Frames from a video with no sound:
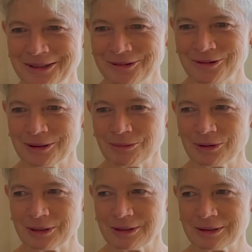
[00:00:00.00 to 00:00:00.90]
do.
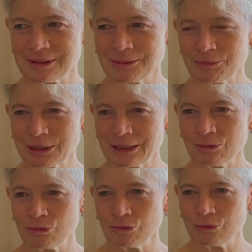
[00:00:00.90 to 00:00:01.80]
I I, I play
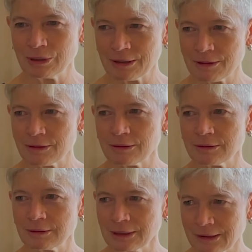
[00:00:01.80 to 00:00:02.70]
with
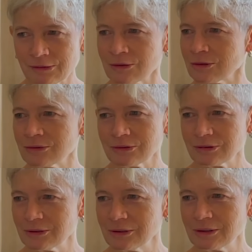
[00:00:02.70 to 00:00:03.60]
listeners.
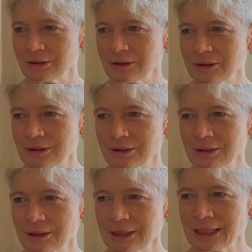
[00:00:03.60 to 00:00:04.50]

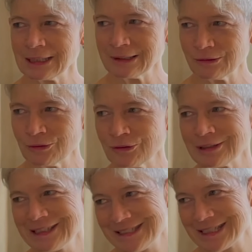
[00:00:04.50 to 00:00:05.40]
And listeners
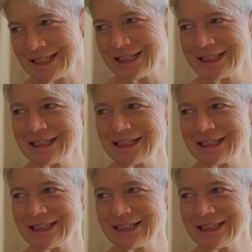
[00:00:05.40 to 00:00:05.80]
listening